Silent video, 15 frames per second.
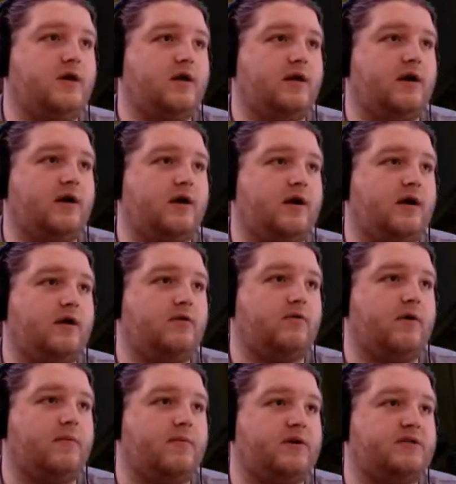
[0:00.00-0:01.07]
Carry a can
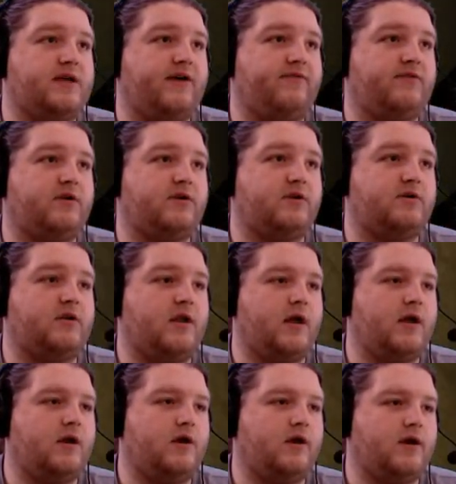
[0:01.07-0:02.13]
around. Press F to turn the light
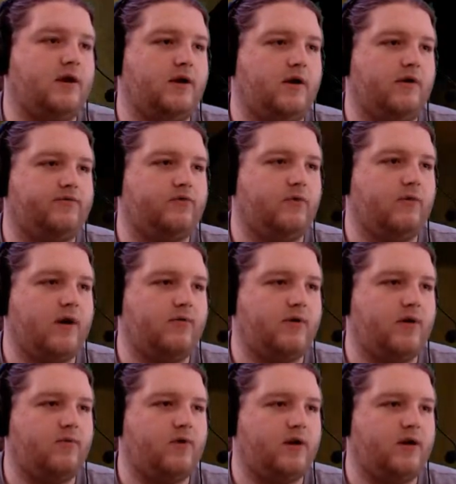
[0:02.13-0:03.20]
on and off. Well, why would I
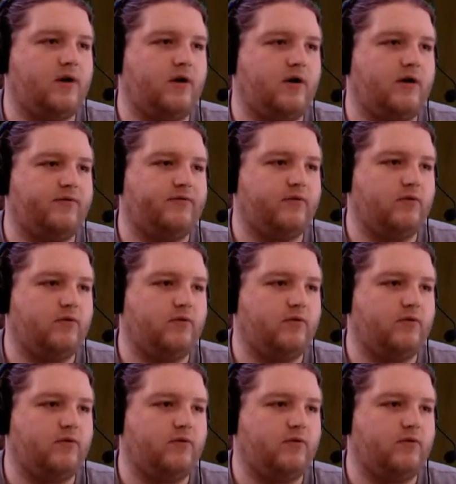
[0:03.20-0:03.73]
want it off?